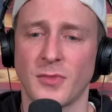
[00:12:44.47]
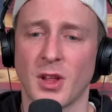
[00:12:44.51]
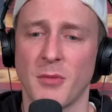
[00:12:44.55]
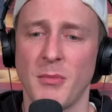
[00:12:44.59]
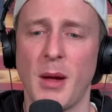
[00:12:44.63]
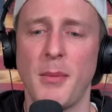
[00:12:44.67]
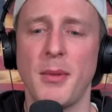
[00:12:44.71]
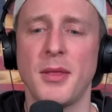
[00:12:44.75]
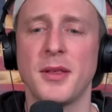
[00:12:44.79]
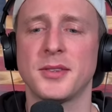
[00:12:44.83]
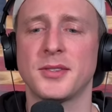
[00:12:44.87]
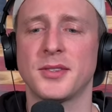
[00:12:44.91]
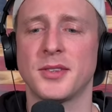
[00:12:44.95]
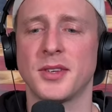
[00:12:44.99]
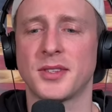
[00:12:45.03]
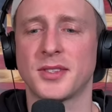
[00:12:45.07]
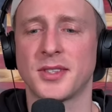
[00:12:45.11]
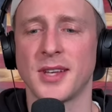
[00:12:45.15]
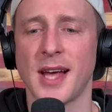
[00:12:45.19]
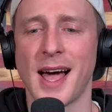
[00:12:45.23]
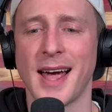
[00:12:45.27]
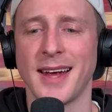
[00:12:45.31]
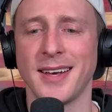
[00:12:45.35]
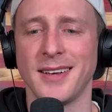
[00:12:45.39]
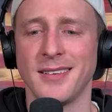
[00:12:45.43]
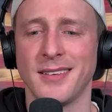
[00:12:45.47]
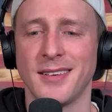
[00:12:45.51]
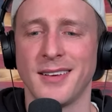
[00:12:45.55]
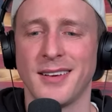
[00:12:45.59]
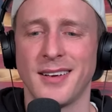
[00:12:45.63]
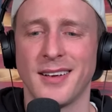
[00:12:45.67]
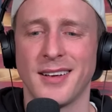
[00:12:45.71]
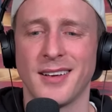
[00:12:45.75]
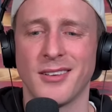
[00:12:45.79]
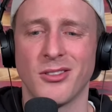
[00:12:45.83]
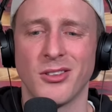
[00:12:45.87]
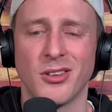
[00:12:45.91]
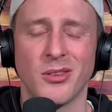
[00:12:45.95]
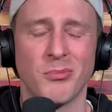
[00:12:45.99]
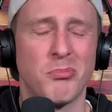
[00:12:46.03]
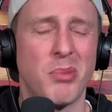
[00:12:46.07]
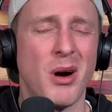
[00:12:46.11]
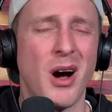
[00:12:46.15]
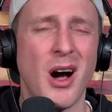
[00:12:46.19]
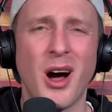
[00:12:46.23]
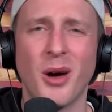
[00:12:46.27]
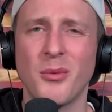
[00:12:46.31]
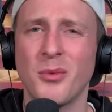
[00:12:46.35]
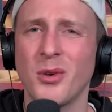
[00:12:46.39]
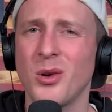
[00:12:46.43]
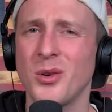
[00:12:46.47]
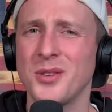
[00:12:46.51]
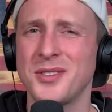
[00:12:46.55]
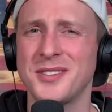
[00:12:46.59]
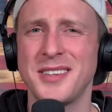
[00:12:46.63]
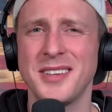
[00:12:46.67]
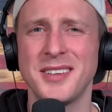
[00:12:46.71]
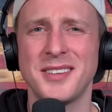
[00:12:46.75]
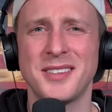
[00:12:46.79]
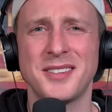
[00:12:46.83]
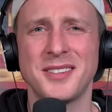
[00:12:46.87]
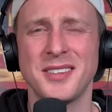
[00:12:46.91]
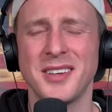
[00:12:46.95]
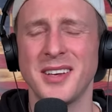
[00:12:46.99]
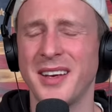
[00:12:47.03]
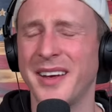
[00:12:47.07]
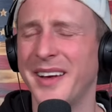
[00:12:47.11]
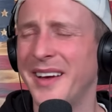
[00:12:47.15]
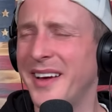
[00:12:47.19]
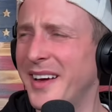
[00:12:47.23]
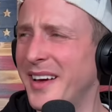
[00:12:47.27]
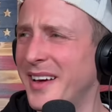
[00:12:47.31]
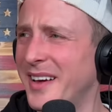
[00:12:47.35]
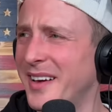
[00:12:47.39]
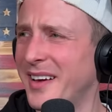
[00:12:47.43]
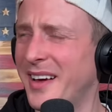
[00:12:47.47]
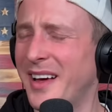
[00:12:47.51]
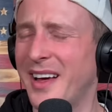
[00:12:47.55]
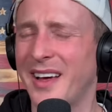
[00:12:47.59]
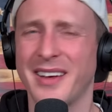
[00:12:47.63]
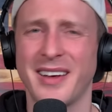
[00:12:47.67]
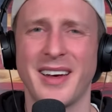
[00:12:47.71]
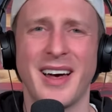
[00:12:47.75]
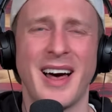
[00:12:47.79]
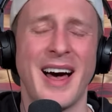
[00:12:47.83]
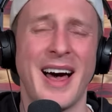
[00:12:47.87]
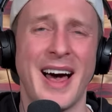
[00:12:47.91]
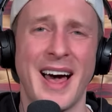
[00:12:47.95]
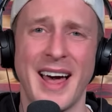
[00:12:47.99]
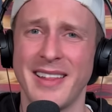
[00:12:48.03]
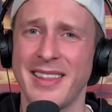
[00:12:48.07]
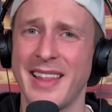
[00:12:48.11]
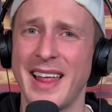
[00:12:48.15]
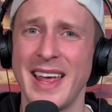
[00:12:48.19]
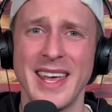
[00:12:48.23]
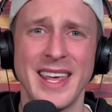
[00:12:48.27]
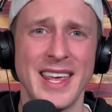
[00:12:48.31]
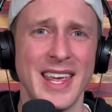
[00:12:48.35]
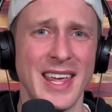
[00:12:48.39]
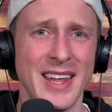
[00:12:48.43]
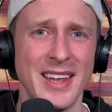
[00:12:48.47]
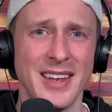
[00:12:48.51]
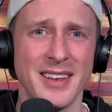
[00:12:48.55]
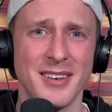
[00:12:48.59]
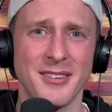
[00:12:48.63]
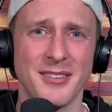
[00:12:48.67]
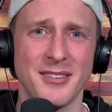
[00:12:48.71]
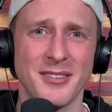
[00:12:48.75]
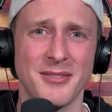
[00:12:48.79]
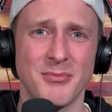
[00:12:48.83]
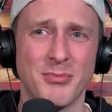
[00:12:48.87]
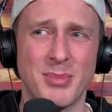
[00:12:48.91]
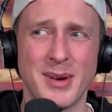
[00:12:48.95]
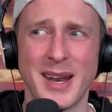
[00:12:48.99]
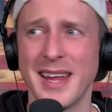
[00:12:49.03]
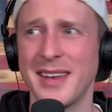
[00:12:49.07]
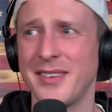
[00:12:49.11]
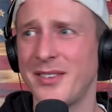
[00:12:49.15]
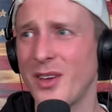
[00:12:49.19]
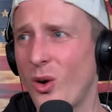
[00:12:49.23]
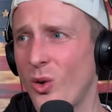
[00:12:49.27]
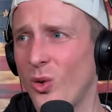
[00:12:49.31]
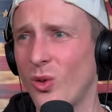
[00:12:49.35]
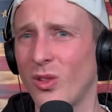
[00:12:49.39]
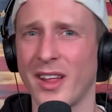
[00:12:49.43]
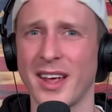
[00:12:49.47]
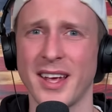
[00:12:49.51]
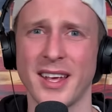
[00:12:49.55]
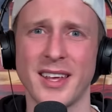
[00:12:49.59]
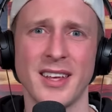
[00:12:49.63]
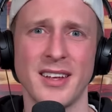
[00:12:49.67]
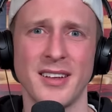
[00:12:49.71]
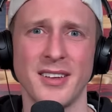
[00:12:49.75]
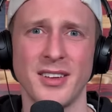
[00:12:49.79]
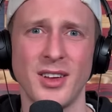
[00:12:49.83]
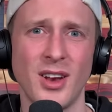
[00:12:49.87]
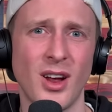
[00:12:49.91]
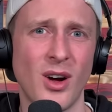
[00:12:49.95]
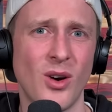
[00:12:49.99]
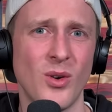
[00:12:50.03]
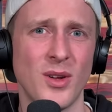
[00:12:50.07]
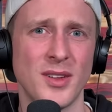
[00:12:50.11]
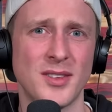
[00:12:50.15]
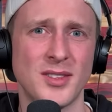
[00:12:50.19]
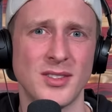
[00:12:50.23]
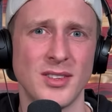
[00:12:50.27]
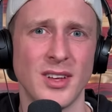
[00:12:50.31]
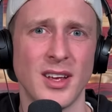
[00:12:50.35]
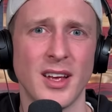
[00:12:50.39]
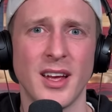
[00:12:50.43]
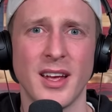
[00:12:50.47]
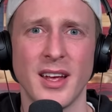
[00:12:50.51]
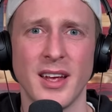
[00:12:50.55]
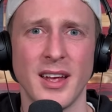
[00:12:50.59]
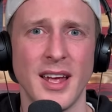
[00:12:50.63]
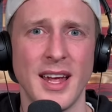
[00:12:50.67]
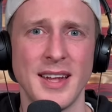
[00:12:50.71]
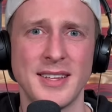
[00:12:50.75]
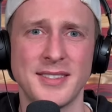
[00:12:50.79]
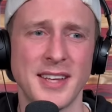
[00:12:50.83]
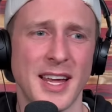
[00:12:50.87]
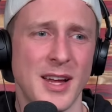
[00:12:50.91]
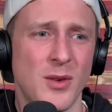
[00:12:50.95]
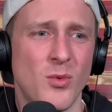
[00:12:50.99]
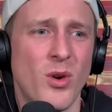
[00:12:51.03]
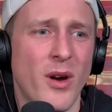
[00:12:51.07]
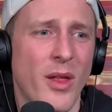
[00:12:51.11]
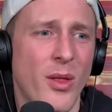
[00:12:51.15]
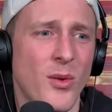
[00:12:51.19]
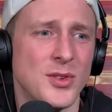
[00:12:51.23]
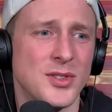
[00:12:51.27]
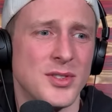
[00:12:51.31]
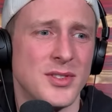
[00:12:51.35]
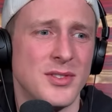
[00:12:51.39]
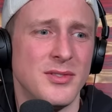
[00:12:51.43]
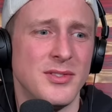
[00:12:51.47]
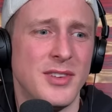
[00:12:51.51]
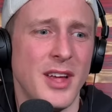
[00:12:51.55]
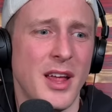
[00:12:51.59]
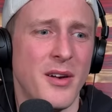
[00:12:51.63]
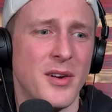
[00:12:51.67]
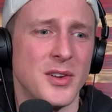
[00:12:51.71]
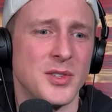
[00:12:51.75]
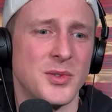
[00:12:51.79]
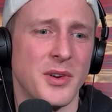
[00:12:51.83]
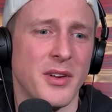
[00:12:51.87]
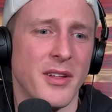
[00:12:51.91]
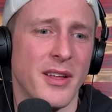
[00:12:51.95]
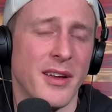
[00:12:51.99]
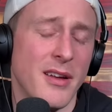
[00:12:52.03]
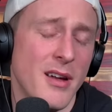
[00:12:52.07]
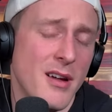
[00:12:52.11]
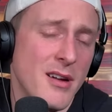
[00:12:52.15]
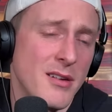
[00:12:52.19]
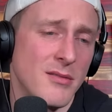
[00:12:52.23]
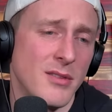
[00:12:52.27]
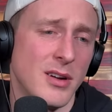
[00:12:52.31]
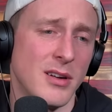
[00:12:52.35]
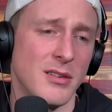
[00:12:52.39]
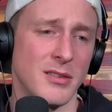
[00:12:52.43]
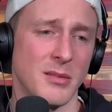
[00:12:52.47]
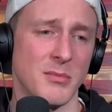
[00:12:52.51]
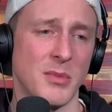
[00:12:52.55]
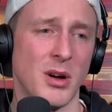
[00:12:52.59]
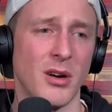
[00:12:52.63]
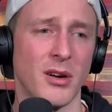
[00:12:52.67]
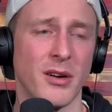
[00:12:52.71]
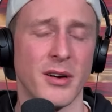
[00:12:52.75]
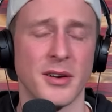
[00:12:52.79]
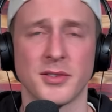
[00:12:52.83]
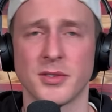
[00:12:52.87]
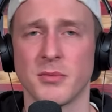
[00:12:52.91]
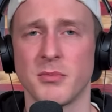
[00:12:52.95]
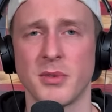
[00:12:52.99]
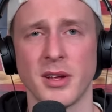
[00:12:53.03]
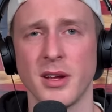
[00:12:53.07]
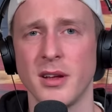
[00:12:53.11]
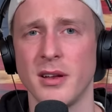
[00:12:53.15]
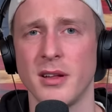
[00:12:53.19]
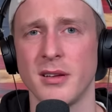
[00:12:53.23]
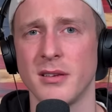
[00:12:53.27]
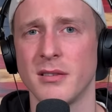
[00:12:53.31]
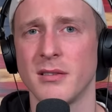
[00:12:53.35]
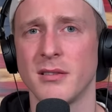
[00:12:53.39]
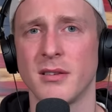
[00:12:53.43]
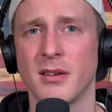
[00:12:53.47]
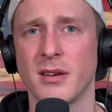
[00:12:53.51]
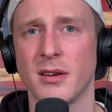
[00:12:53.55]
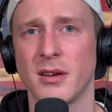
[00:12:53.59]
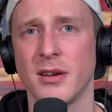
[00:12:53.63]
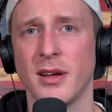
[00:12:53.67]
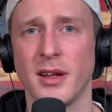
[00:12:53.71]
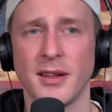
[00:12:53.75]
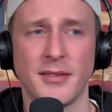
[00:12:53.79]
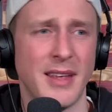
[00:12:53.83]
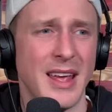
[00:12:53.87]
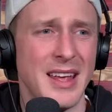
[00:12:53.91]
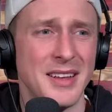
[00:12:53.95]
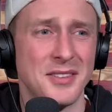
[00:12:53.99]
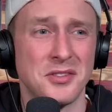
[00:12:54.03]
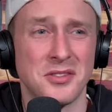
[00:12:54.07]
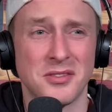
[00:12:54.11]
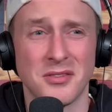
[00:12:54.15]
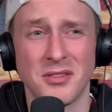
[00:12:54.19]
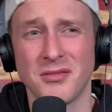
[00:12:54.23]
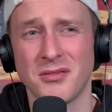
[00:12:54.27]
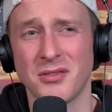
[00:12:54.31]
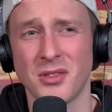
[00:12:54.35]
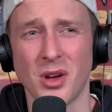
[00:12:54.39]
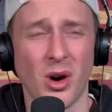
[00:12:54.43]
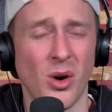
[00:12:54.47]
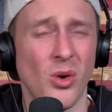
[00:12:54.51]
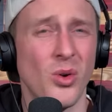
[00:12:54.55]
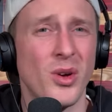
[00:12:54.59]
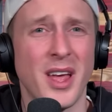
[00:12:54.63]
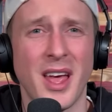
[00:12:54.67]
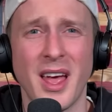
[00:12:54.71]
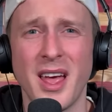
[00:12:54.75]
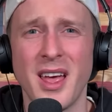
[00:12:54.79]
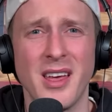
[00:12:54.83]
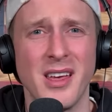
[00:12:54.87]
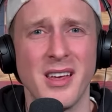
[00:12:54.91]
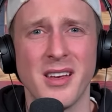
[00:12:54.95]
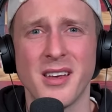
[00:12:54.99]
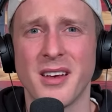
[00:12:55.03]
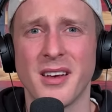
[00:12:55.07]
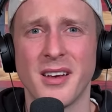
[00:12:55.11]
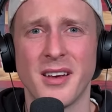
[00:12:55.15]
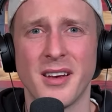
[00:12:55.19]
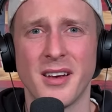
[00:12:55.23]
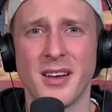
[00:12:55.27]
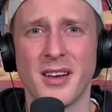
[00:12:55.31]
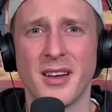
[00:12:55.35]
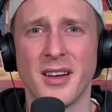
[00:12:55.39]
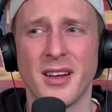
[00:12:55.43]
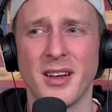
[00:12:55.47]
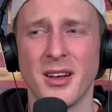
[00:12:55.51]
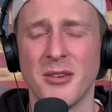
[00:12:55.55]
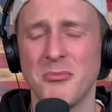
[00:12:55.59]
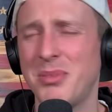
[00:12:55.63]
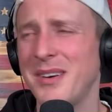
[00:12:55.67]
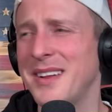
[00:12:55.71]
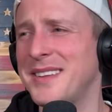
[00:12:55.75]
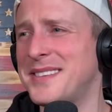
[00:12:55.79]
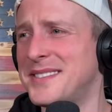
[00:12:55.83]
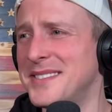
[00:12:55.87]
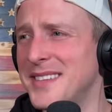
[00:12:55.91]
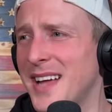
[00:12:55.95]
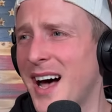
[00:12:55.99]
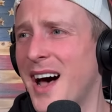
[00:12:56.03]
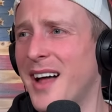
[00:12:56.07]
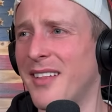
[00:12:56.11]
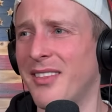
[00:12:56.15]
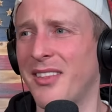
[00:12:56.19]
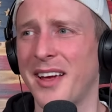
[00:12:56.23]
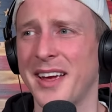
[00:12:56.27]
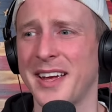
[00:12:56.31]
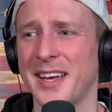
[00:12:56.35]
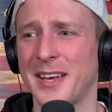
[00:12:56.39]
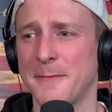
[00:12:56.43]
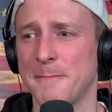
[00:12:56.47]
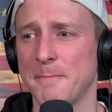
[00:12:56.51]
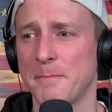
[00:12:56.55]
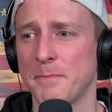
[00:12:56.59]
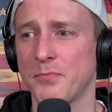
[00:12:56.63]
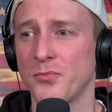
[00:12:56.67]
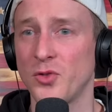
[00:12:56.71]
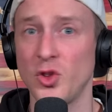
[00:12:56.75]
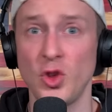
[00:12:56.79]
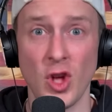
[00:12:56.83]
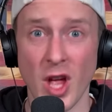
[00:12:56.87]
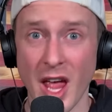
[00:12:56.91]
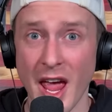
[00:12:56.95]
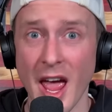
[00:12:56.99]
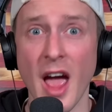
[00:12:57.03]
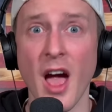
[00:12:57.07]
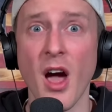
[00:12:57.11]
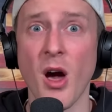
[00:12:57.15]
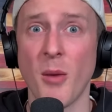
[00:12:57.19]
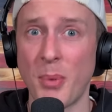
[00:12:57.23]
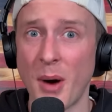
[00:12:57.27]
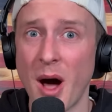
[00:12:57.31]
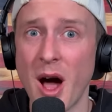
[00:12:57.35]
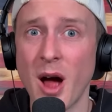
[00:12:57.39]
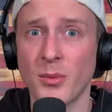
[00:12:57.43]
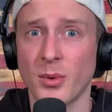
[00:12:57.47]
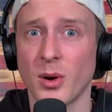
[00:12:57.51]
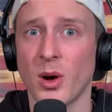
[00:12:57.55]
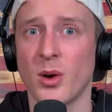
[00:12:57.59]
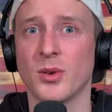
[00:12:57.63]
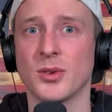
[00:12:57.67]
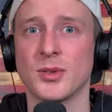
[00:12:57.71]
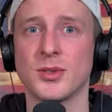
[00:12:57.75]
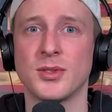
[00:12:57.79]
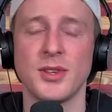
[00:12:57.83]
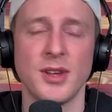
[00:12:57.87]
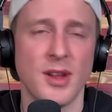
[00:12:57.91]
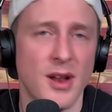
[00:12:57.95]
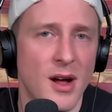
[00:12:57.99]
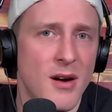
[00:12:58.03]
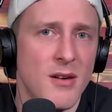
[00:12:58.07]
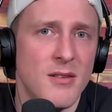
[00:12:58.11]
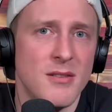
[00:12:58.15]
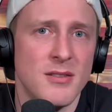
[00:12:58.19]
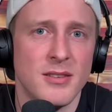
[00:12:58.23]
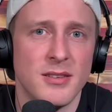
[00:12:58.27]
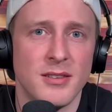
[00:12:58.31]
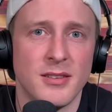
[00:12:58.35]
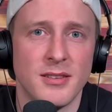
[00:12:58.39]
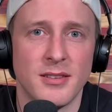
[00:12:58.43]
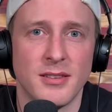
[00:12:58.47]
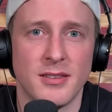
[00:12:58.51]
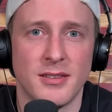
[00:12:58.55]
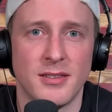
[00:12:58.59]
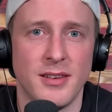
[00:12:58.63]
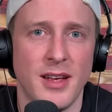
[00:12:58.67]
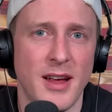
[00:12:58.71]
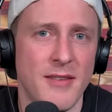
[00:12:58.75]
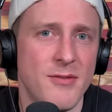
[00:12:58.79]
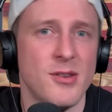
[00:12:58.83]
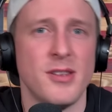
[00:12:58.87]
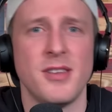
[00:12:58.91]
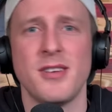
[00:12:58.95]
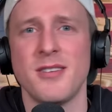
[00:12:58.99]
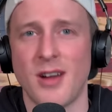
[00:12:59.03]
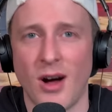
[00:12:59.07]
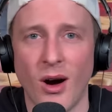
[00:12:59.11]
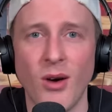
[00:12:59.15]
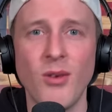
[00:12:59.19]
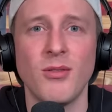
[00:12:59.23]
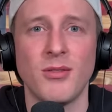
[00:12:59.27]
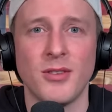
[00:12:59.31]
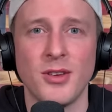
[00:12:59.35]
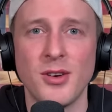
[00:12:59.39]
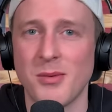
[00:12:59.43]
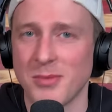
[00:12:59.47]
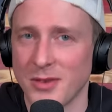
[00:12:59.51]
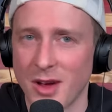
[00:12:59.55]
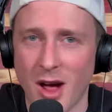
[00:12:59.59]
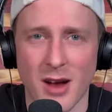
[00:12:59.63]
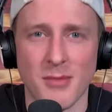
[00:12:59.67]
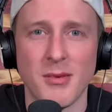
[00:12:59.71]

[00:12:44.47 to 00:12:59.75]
Maybe this is a sign. Pot roast is... I like it. But I don't like it. You know, it's like one of those dinners where you're like, oh, well, I'm hungry, so I'm going to eat it. It tastes okay. But it's not like, yeah, pot roast, you know? You know what I'm talking